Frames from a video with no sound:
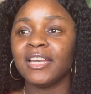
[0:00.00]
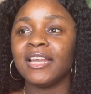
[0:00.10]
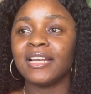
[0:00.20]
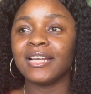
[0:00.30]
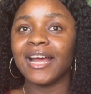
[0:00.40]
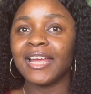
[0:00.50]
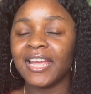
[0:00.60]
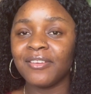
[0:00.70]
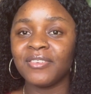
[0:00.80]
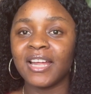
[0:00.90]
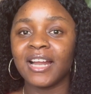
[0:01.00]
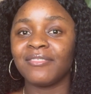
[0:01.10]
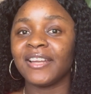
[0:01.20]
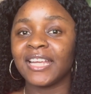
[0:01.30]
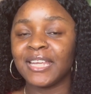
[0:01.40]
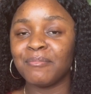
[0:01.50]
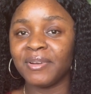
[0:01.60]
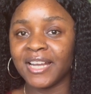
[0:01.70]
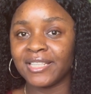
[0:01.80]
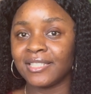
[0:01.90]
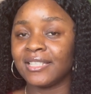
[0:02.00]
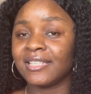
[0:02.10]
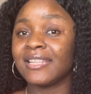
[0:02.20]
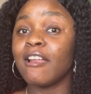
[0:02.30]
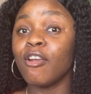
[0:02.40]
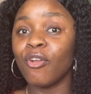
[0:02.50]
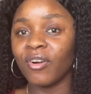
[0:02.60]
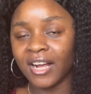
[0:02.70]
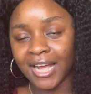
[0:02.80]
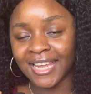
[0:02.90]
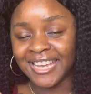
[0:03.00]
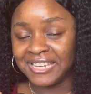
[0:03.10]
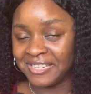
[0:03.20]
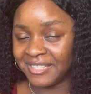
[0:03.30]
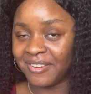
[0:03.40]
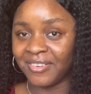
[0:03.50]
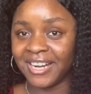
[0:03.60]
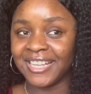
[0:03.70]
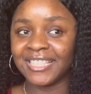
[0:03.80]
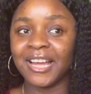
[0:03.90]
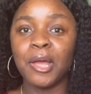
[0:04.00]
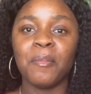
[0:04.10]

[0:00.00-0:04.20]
that have like implants, they stay longer in the sterilizer.